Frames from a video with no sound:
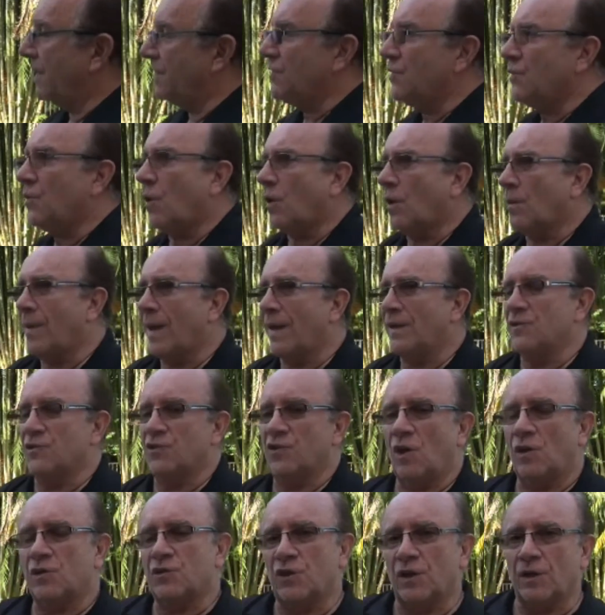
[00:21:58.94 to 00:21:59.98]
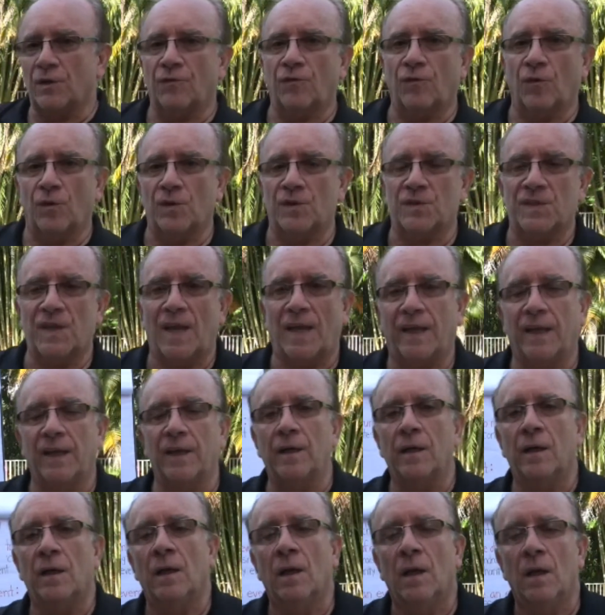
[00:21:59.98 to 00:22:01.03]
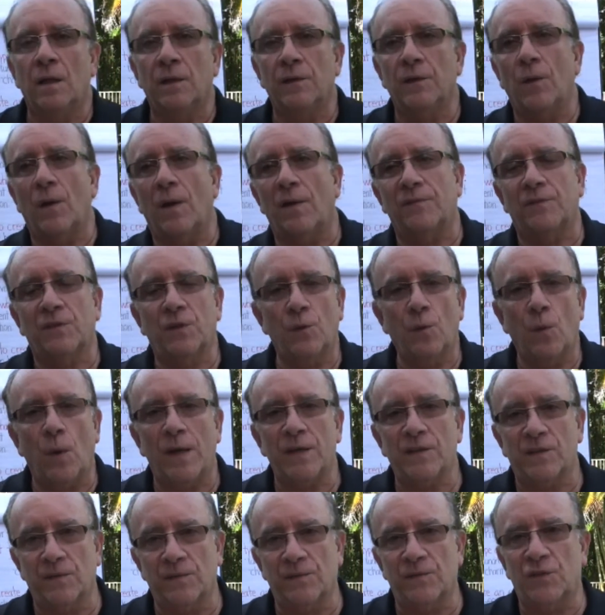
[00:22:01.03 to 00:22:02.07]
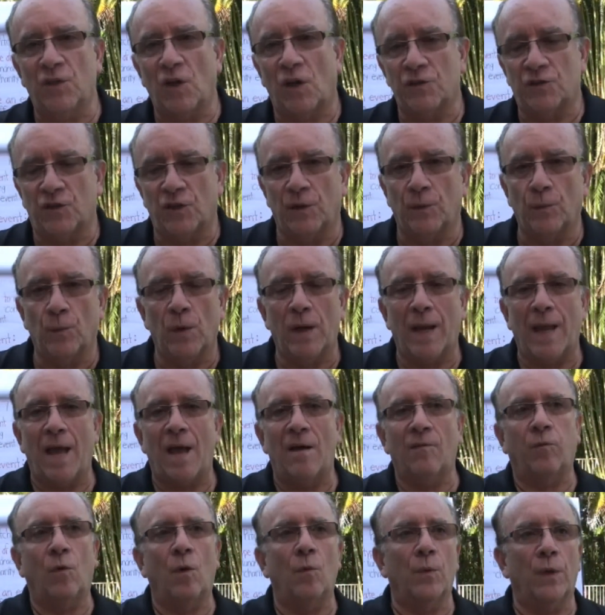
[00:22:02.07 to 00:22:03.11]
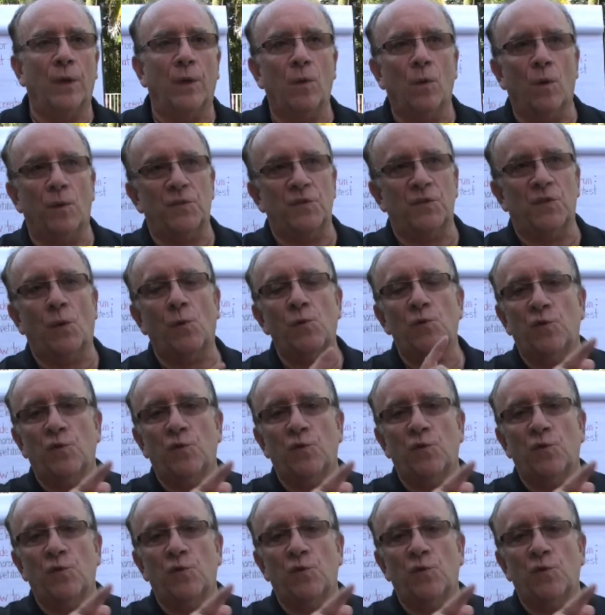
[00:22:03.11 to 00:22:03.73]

talk about judging for a second. You have two ways of judging. We have what we call social